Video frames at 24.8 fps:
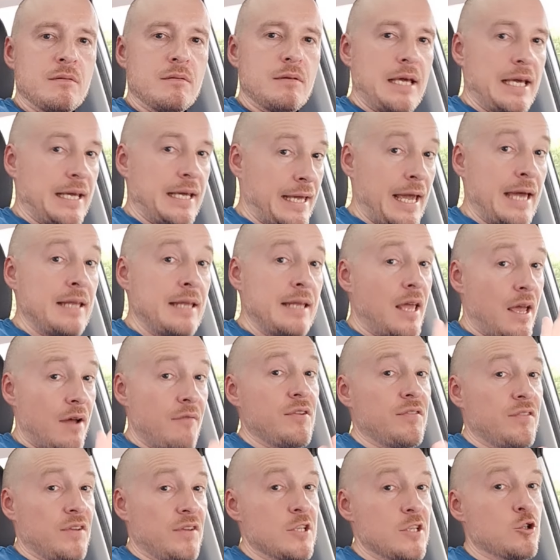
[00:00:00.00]
again,
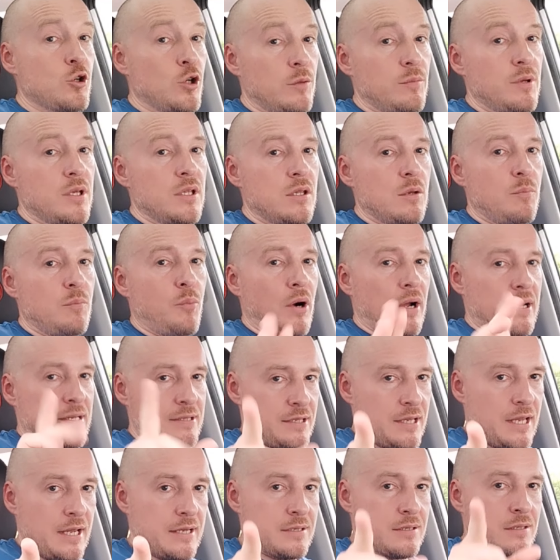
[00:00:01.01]
everything is going to be in the
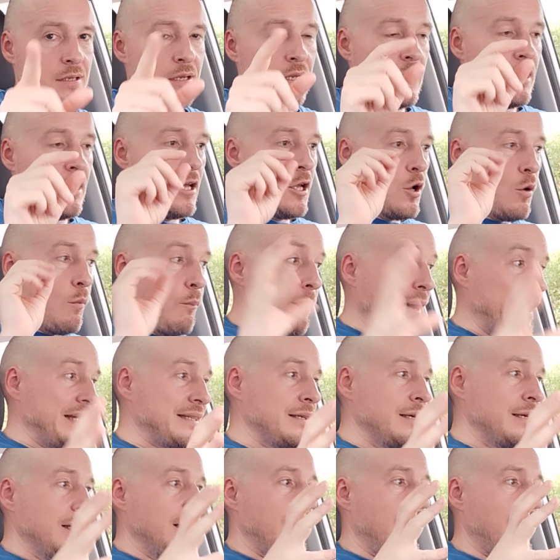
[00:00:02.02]
price, yes,
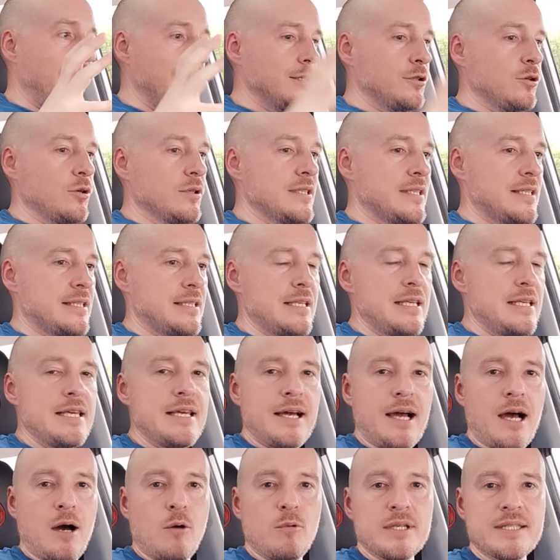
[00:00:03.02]
but I don't see
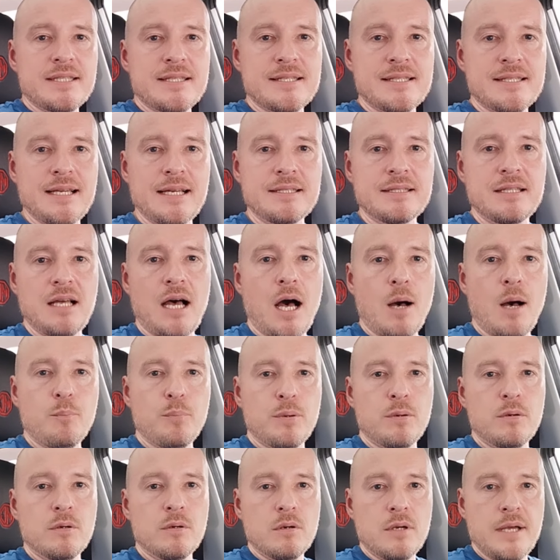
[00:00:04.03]
how it's set up
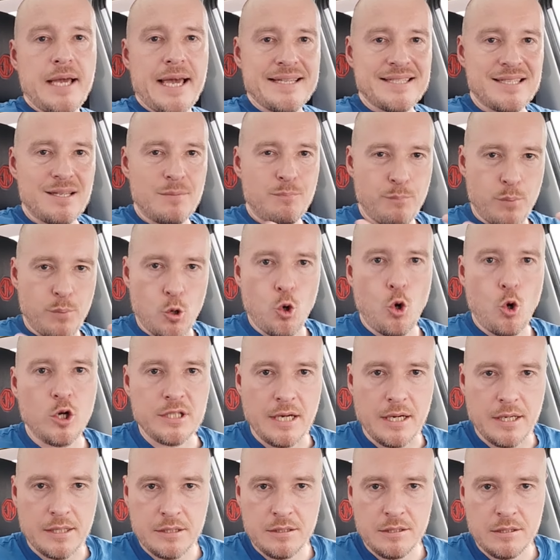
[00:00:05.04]
as a
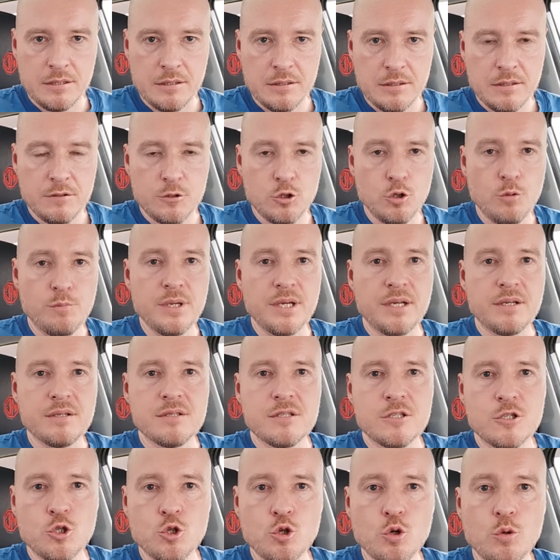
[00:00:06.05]
product to be
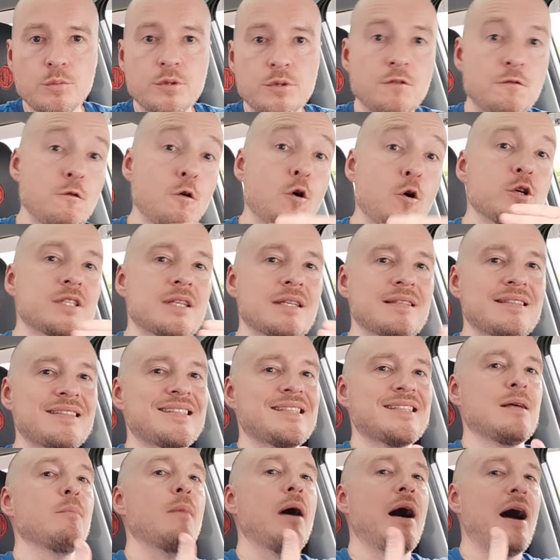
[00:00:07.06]
consumed versus
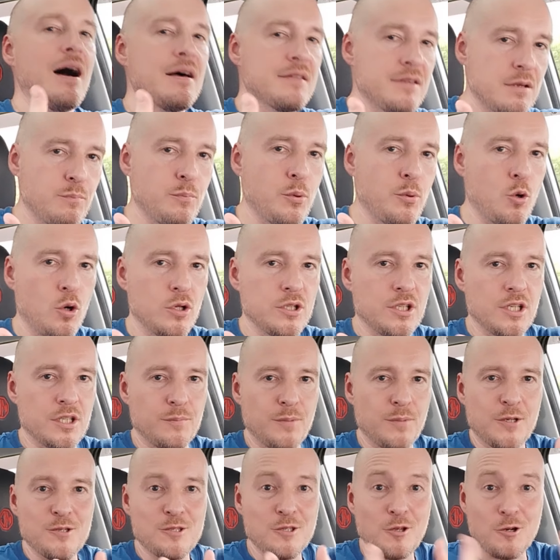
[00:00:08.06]
some other product,
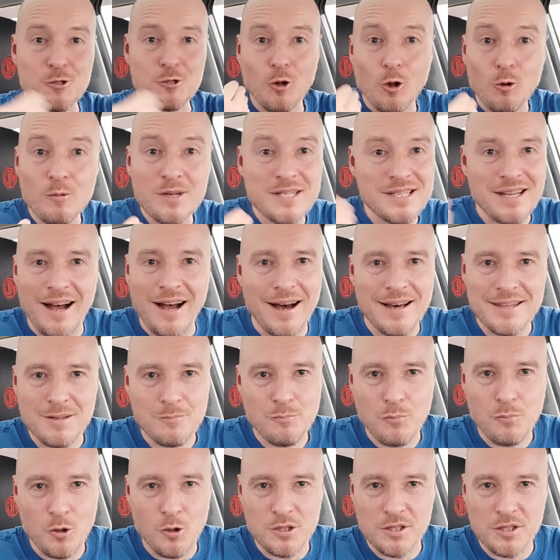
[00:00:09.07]
because there is always other
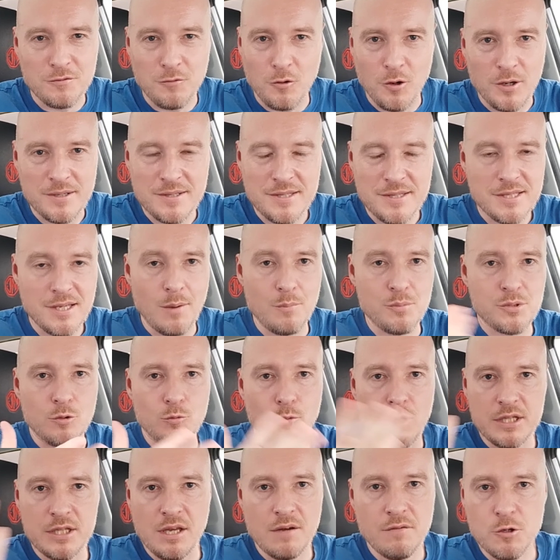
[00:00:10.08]
product for
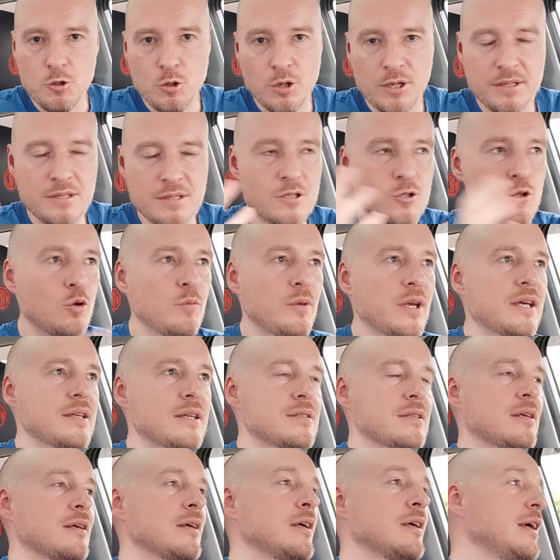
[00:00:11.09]
consumption, whatever you're consuming
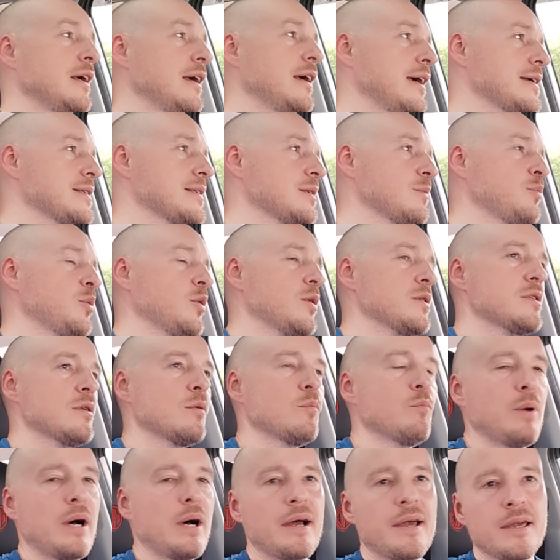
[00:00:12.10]
as a
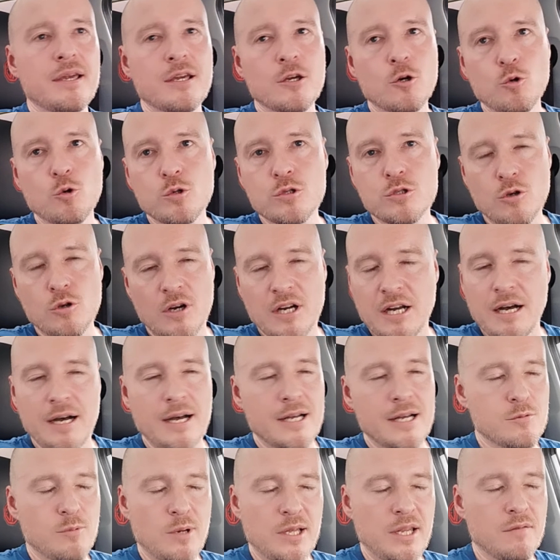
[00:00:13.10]
person buying goods or
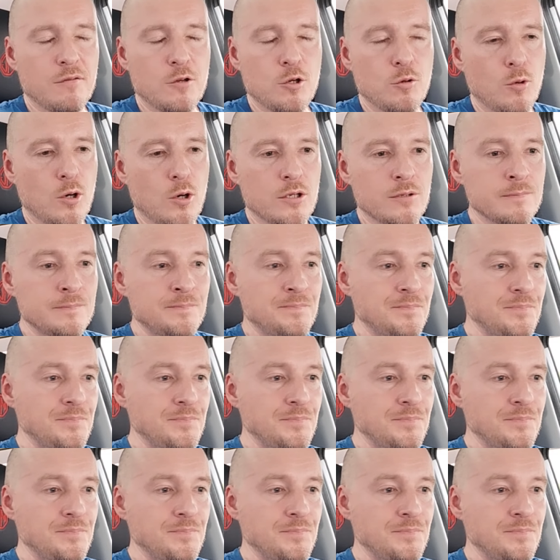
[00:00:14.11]
cars, whatever you want.